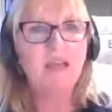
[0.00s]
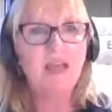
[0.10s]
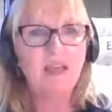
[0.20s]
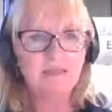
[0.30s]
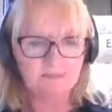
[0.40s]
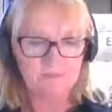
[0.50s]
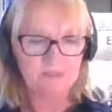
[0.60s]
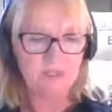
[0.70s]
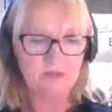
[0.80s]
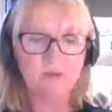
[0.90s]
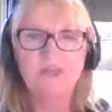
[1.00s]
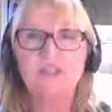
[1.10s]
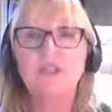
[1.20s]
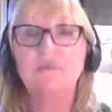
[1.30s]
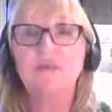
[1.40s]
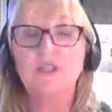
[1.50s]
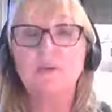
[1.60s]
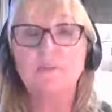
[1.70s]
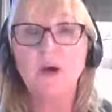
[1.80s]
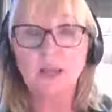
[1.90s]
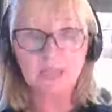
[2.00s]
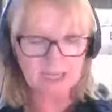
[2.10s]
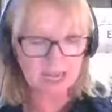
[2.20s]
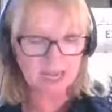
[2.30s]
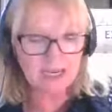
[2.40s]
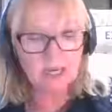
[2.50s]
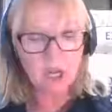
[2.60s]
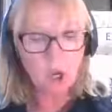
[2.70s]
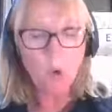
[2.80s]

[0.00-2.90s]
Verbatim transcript: okay, so question number two in potluck again.